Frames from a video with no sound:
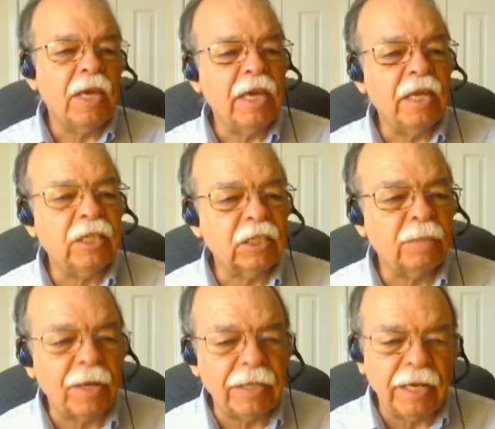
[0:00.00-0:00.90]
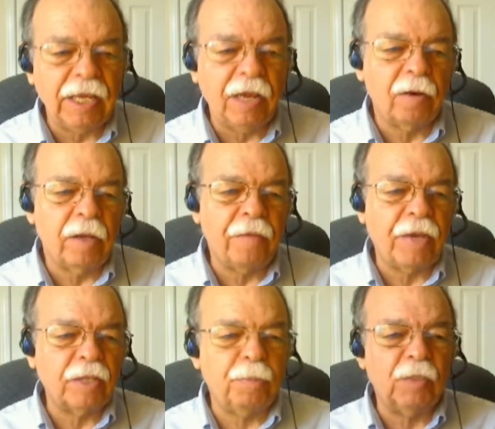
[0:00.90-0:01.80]
in just about any area of
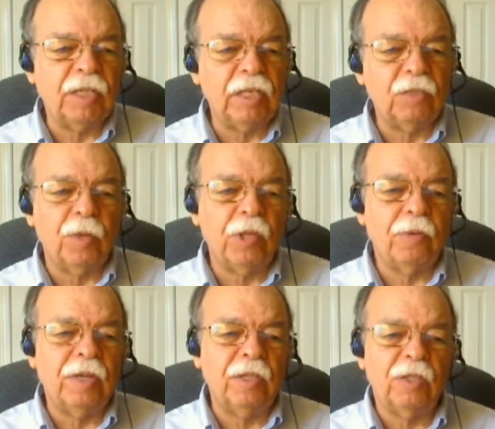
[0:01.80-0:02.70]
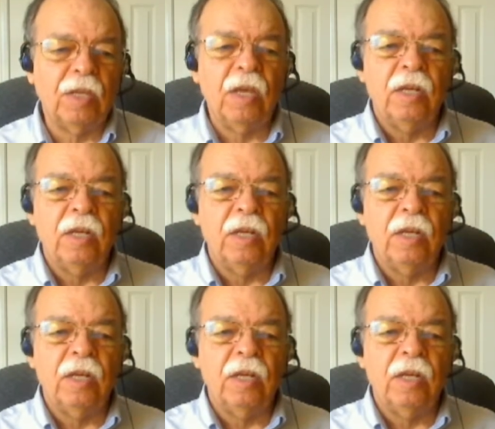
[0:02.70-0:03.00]
expertise, whether it's